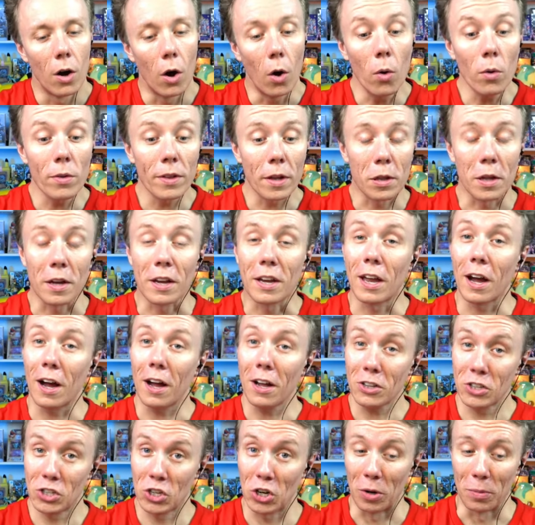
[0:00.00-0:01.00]
Oh, there's a
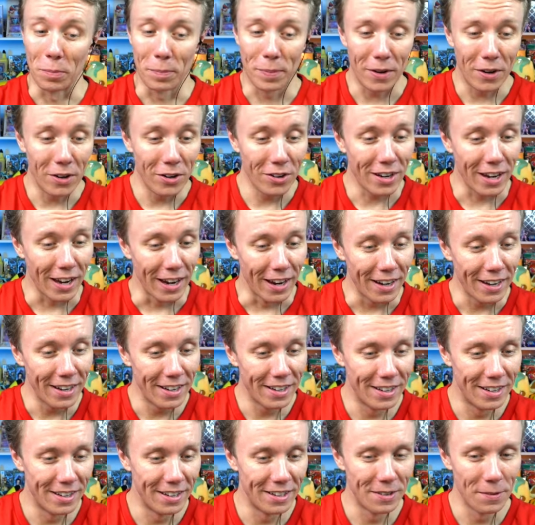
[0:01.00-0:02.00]
Garchomp. Okay.
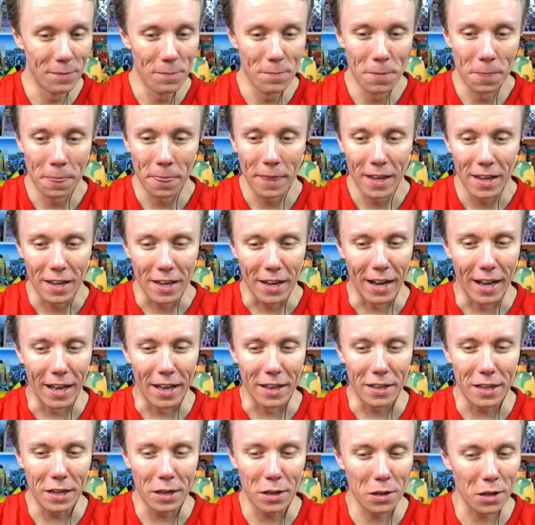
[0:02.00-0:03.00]

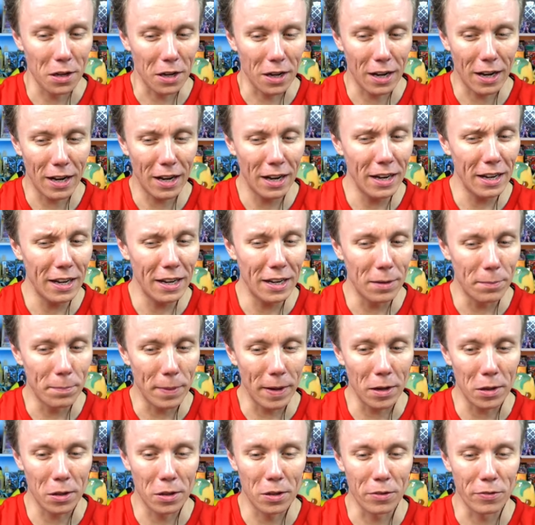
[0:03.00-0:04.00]
Yeah, these are clearly
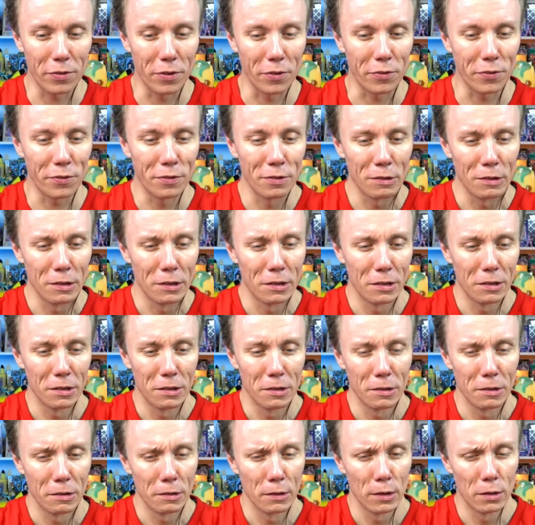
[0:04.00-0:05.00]
based off of
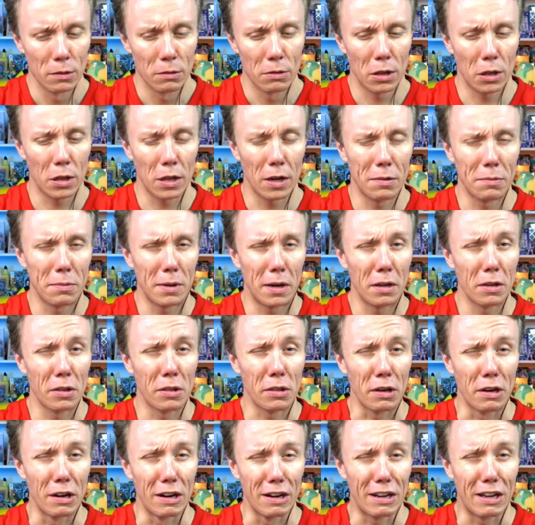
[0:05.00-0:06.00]
some
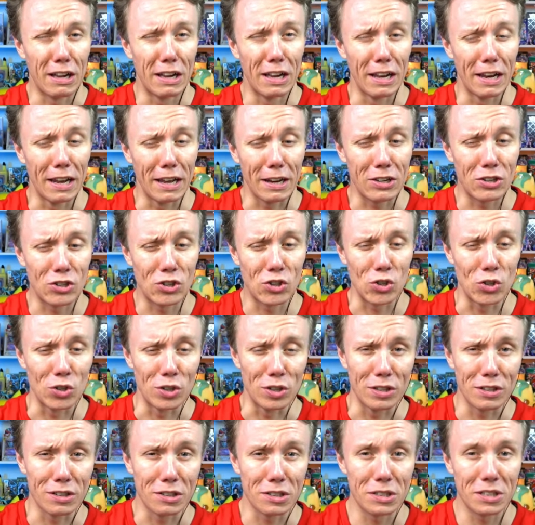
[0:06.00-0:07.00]
other
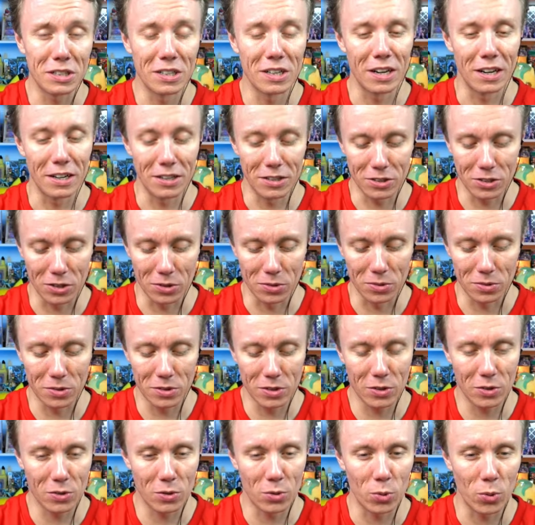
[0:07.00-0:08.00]
collection. I
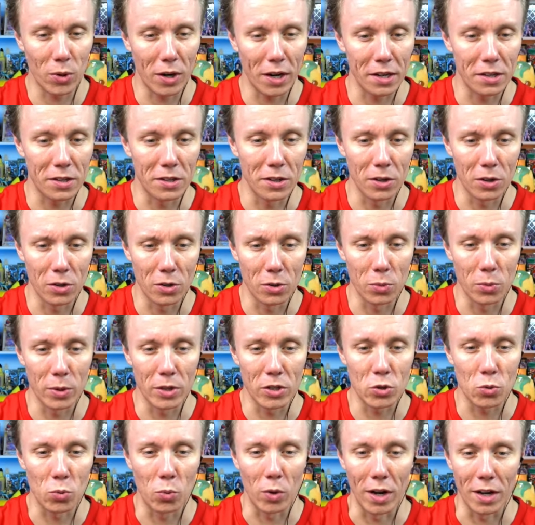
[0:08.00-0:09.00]
don't quite know
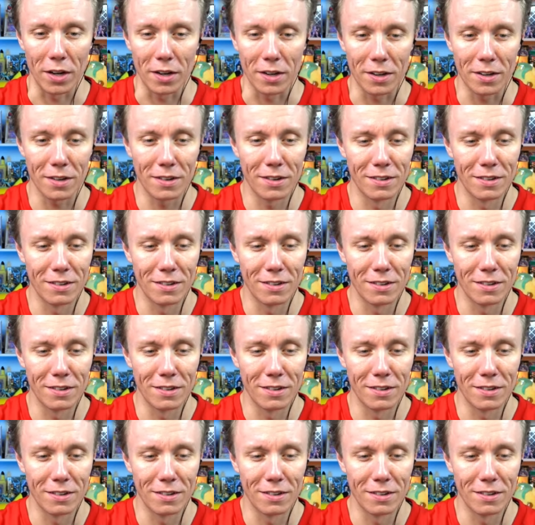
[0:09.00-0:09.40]
which one.